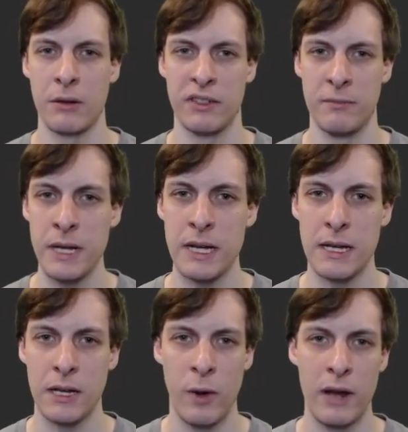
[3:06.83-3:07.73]
of B,
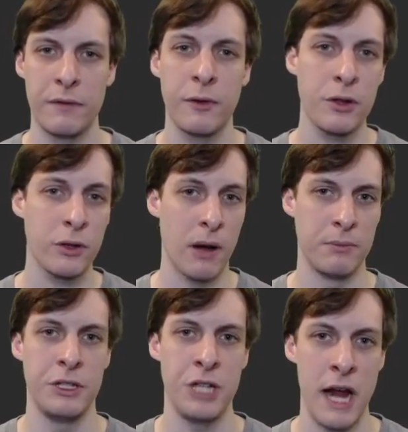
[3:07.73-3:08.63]
it went further up
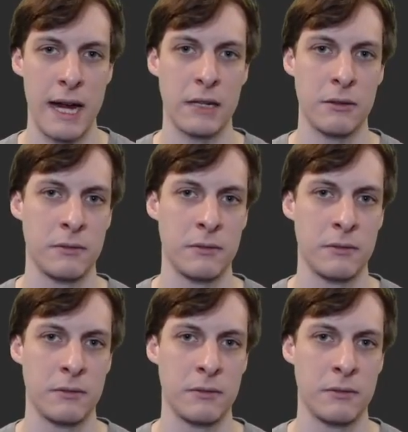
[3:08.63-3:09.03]
the chain.